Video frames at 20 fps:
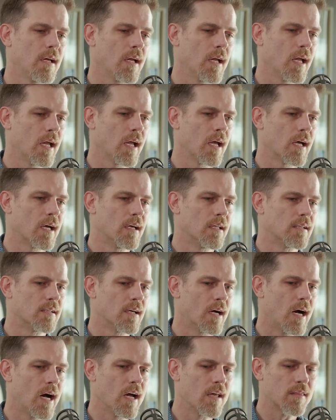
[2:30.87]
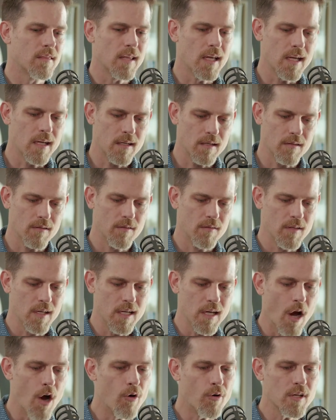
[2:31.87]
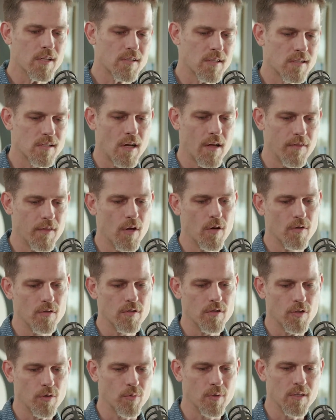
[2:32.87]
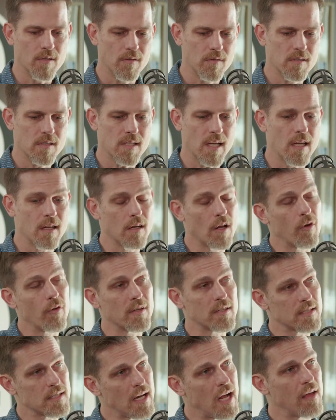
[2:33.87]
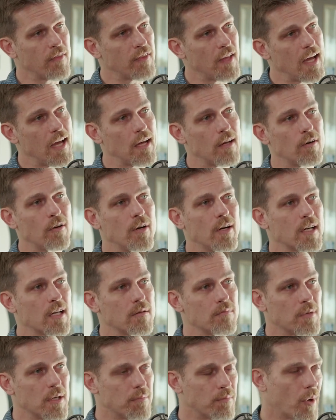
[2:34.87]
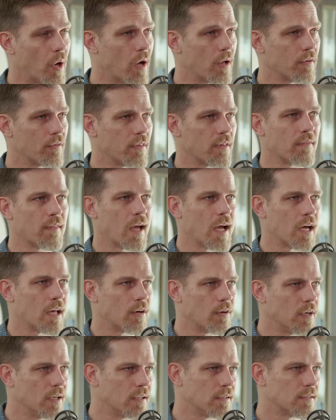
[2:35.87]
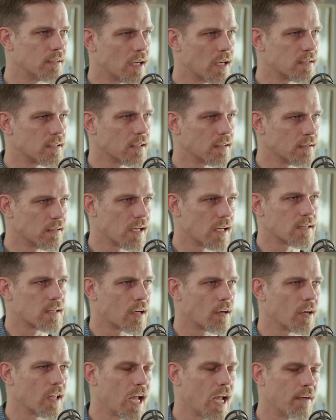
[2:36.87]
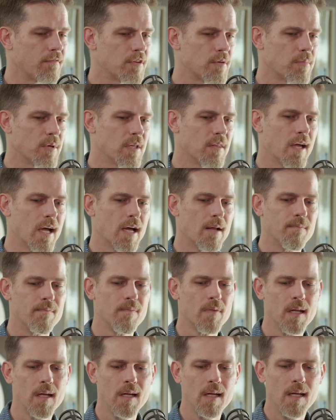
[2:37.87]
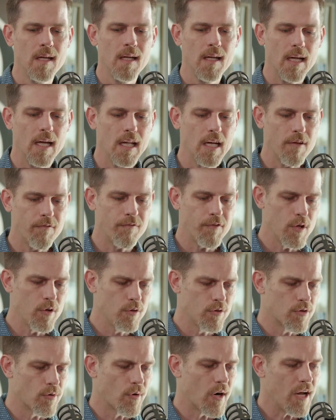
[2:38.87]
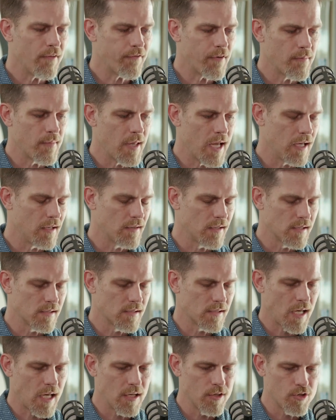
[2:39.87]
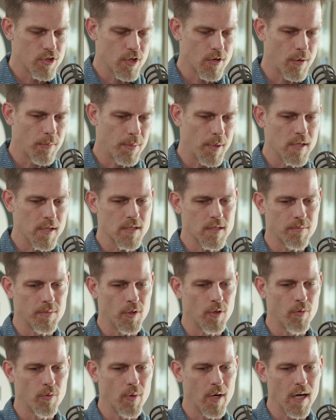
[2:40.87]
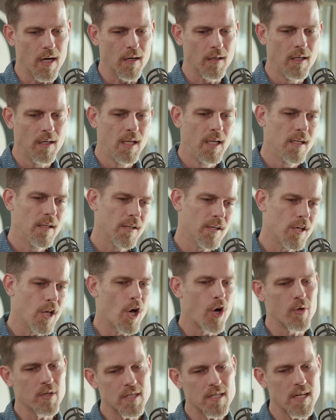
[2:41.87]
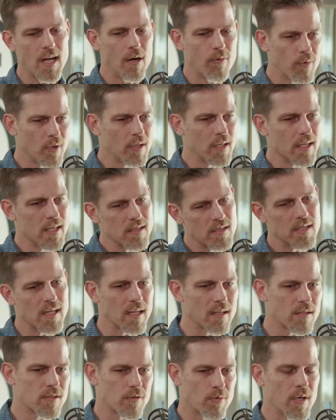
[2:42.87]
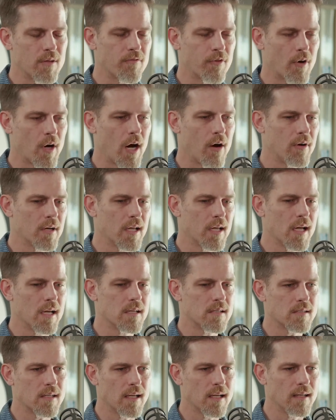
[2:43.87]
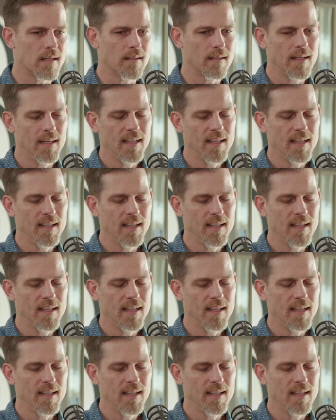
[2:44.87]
And I think the onus is on those who would say, no, it's not that, or it can be broader than that, or it doesn't necessarily have to be that. And if you derive from that this kind of general principle where, no, it's not really 6 24-hour days, then